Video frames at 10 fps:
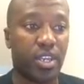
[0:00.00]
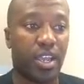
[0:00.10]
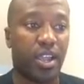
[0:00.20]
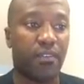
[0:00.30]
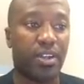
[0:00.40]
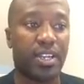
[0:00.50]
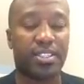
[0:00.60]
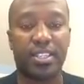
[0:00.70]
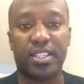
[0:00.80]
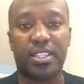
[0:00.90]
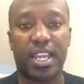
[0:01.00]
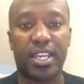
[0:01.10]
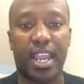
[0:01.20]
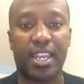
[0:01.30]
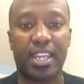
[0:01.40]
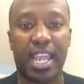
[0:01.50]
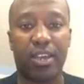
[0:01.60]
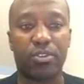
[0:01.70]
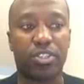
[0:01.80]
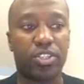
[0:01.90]
having less than 10
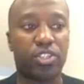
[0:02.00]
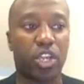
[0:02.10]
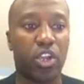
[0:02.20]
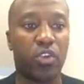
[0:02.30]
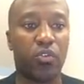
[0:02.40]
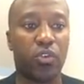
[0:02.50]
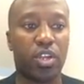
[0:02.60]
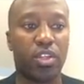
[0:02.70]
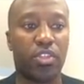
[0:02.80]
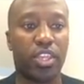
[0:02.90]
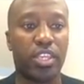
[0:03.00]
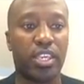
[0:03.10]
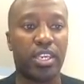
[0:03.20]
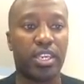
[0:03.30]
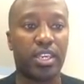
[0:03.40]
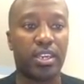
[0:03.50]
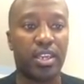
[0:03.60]
encounters over the year.